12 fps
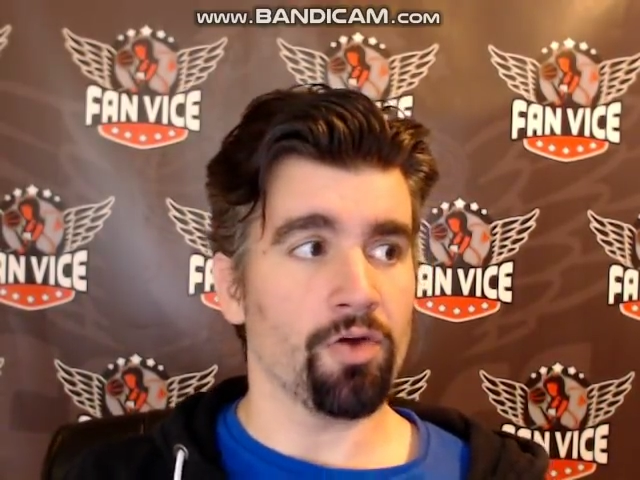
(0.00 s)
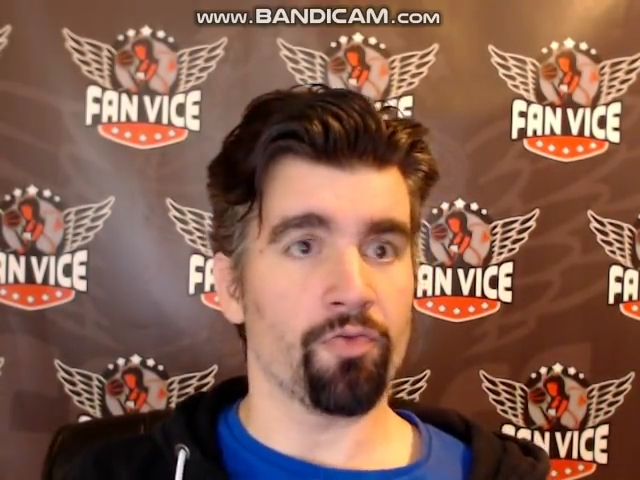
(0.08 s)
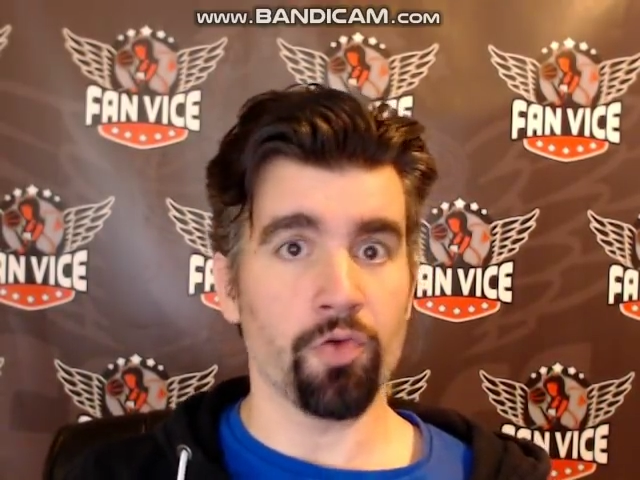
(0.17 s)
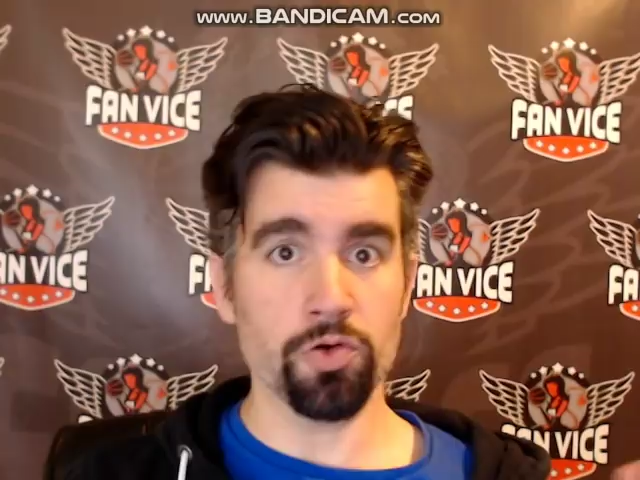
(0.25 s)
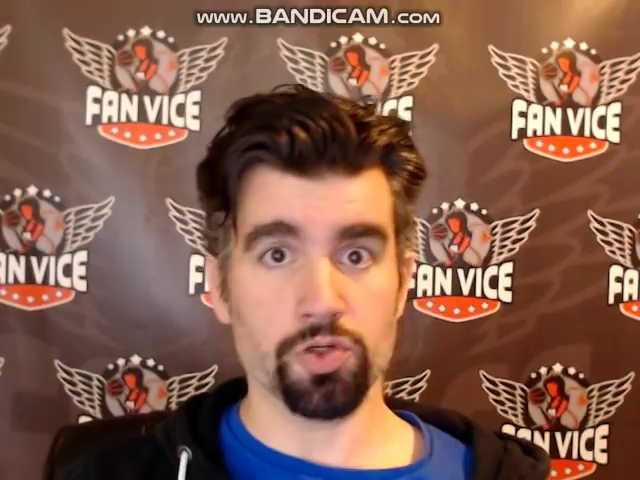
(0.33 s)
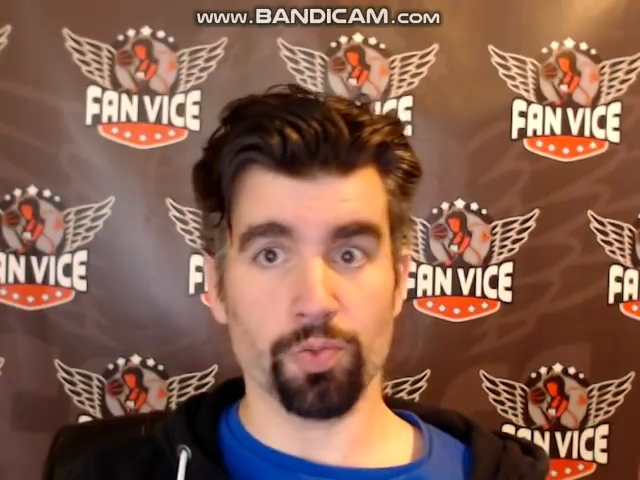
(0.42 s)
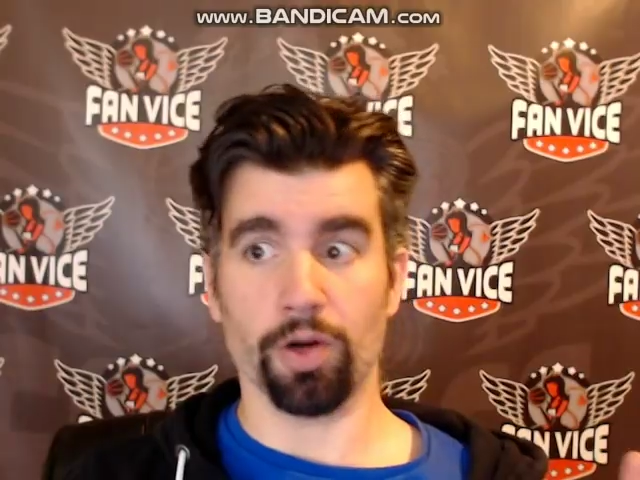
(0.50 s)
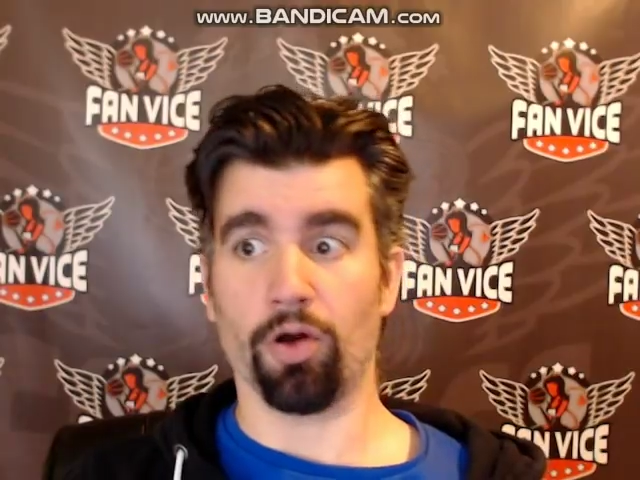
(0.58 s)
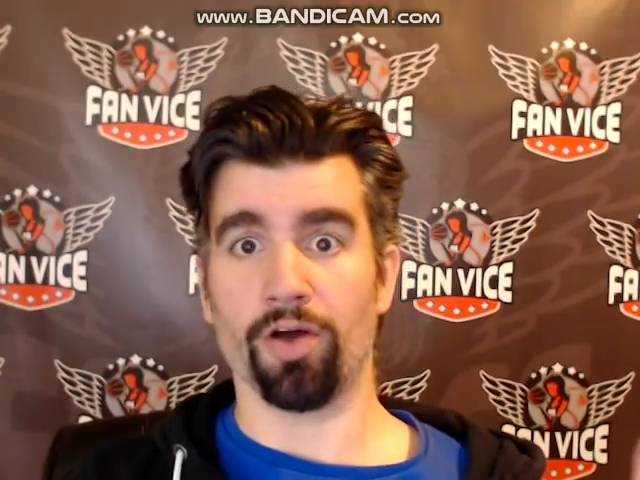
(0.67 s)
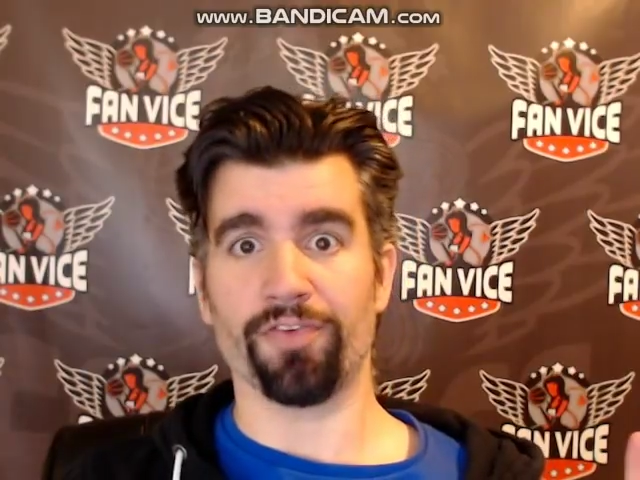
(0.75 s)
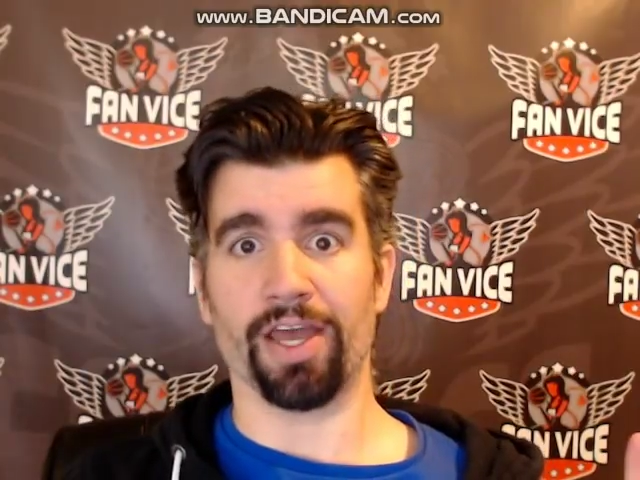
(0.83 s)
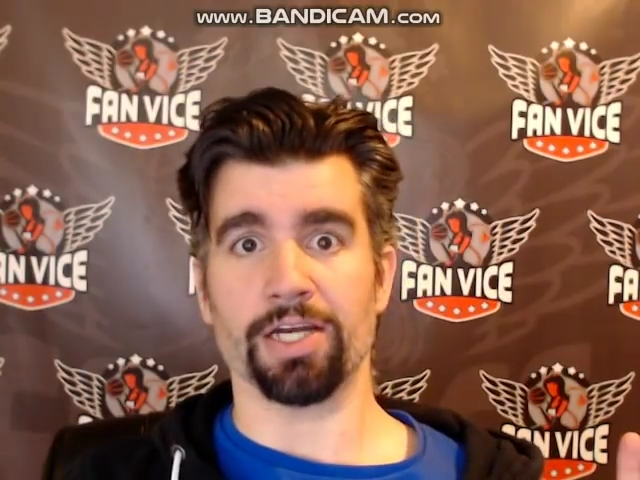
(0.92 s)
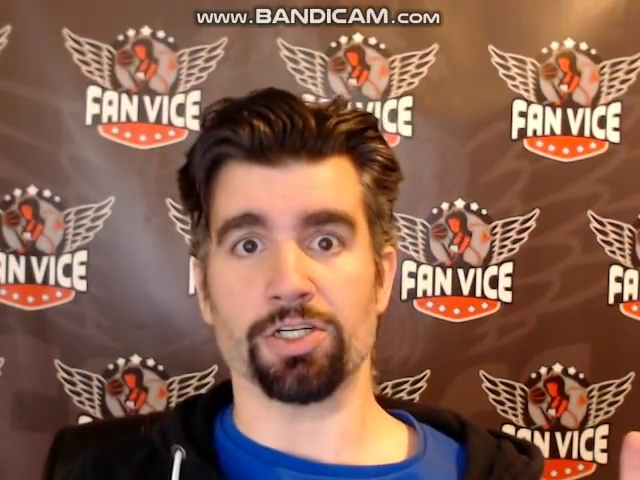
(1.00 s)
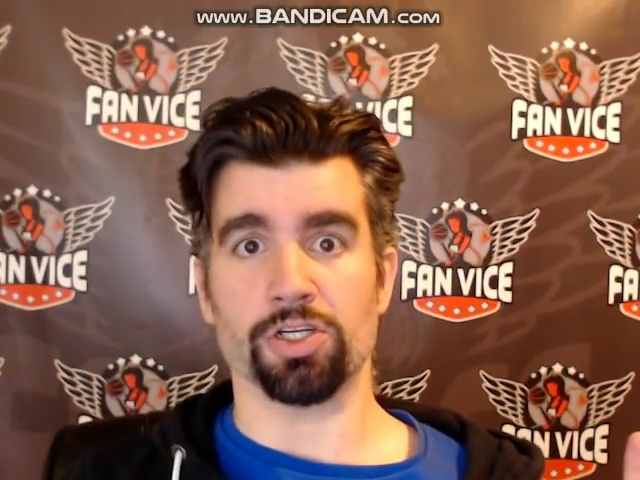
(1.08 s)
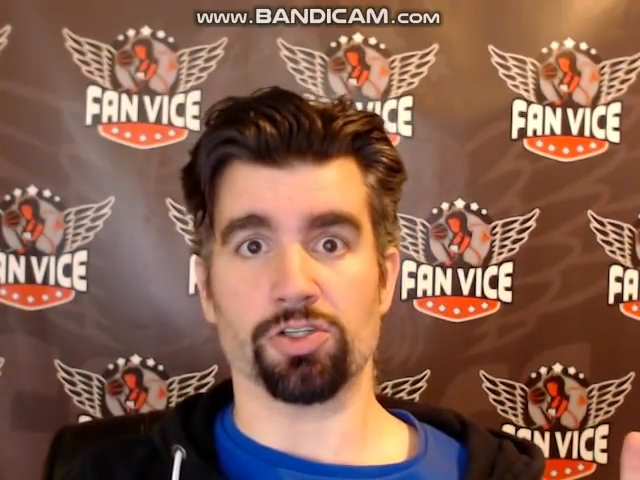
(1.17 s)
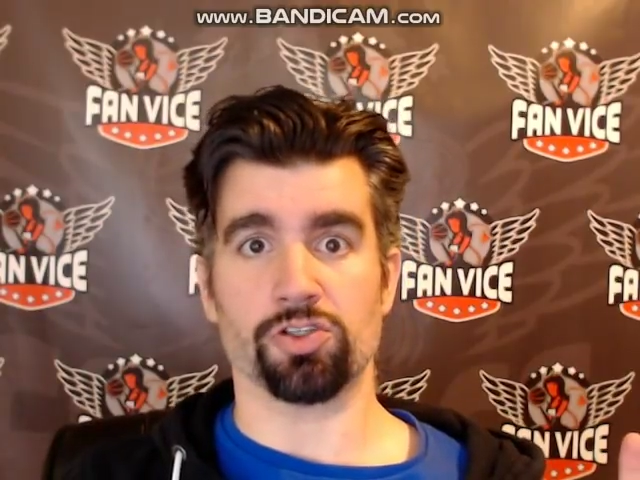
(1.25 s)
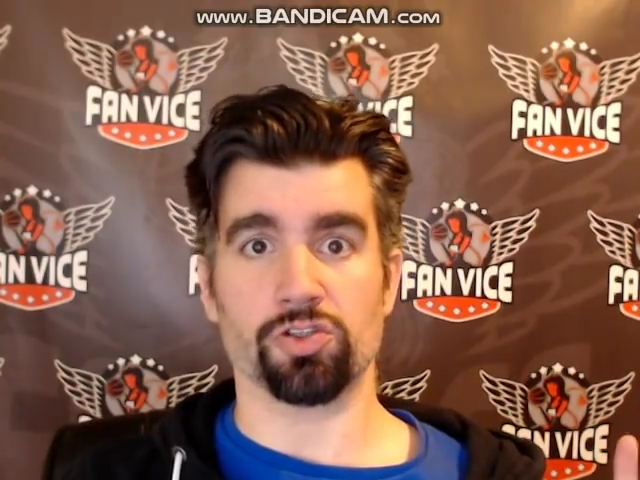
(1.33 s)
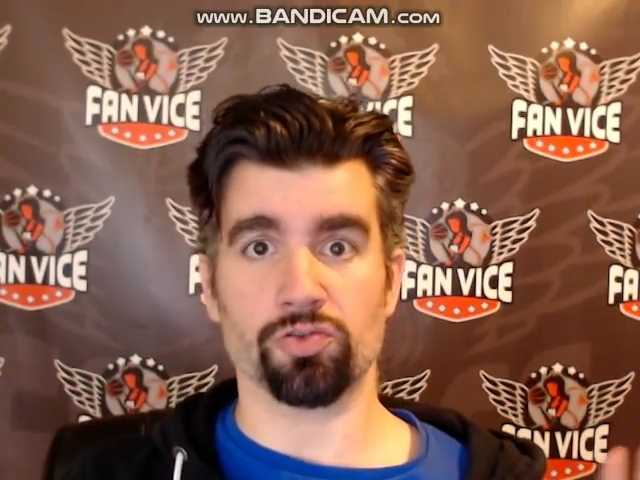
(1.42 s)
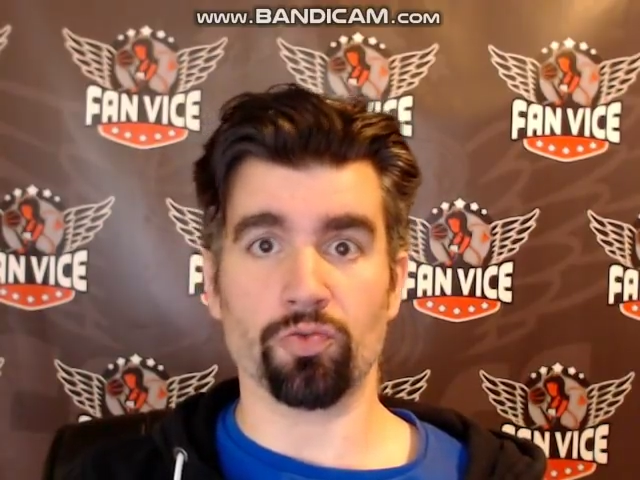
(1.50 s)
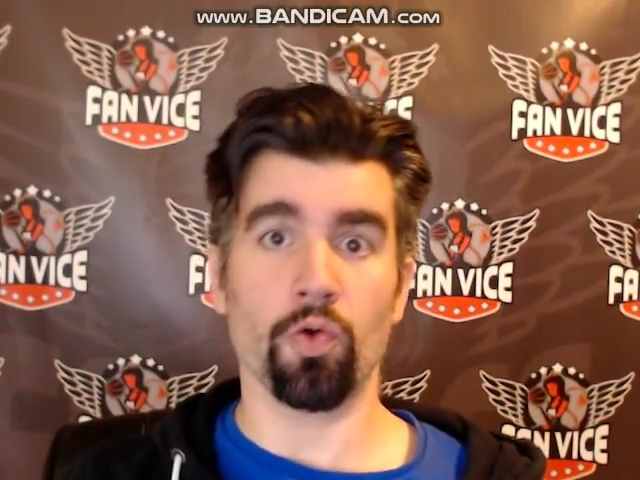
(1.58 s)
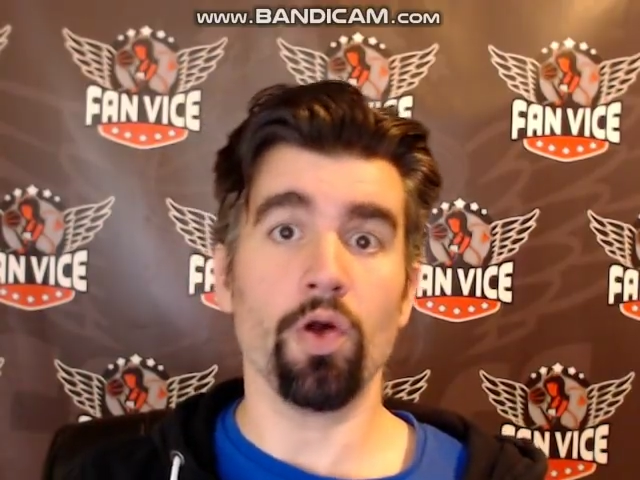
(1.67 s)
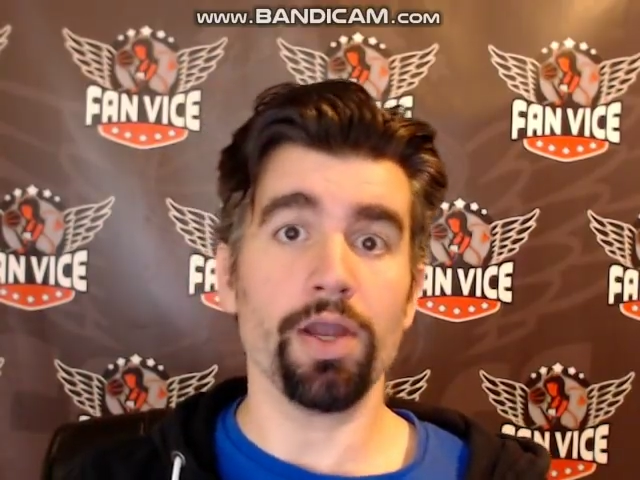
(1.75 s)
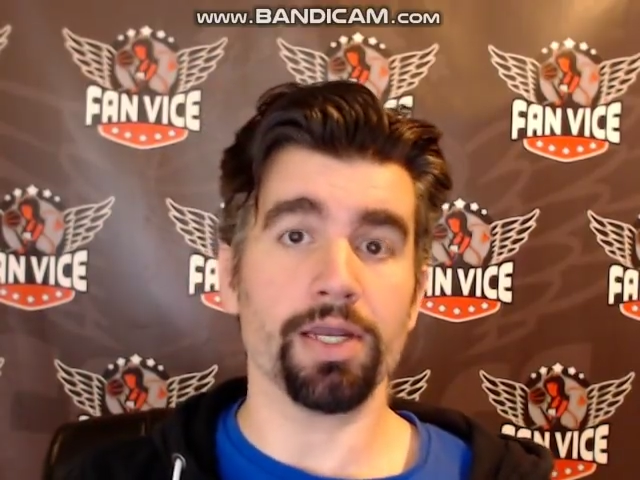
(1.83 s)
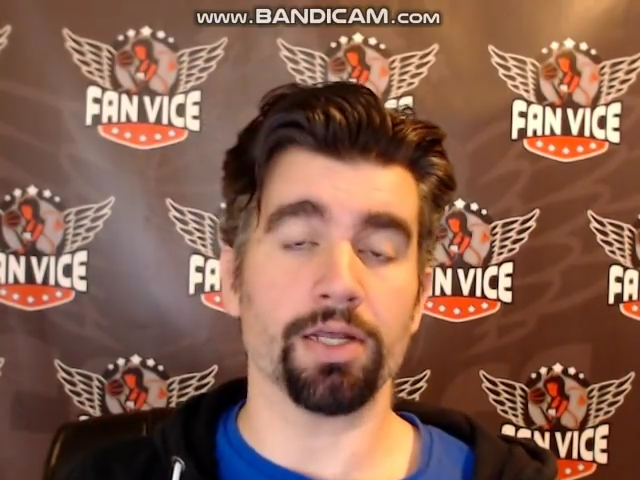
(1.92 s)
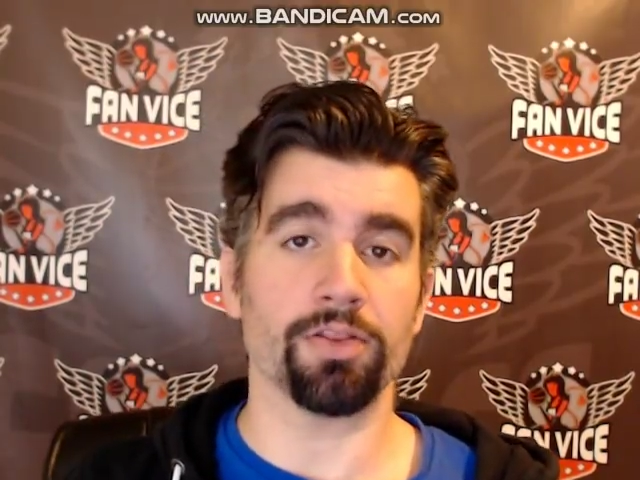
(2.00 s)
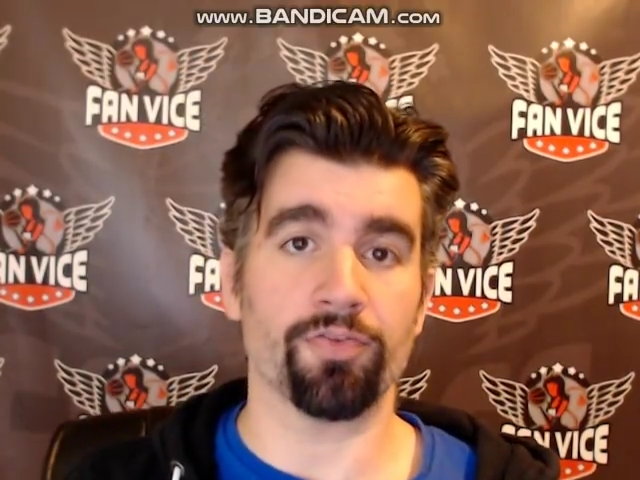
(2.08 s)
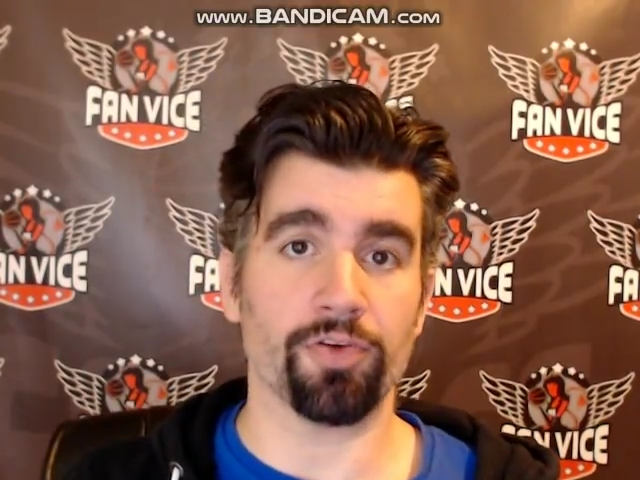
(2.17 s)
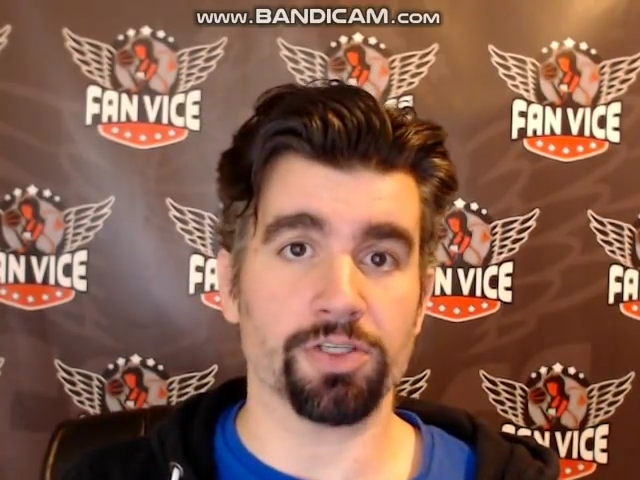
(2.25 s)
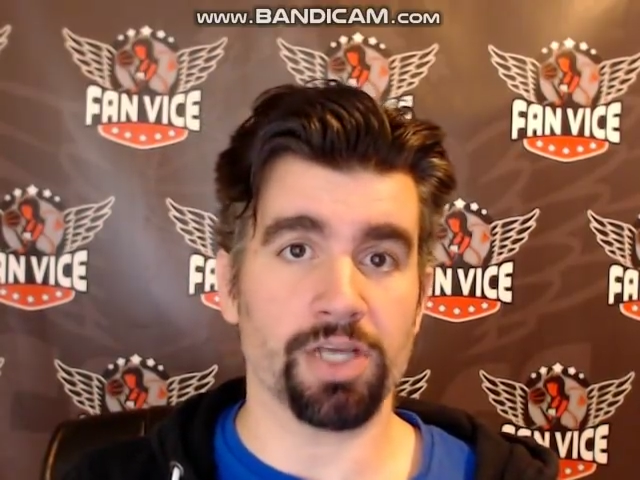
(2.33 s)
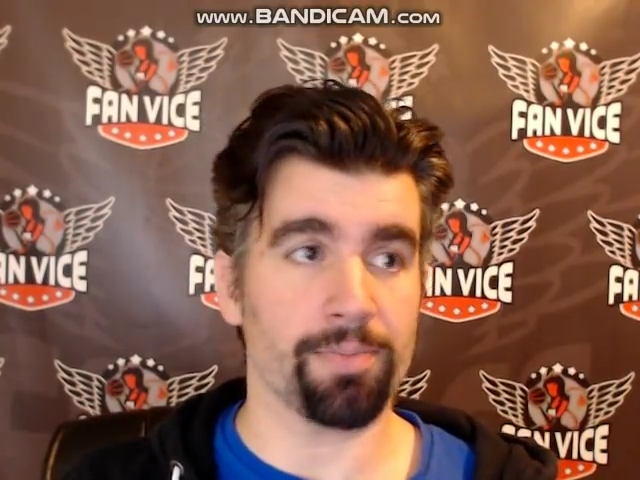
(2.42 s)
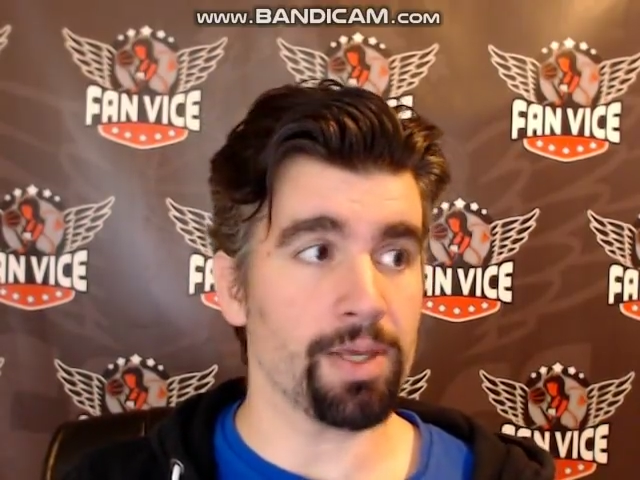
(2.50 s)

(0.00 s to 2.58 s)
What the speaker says: Vooch went off and destroyed in the first game.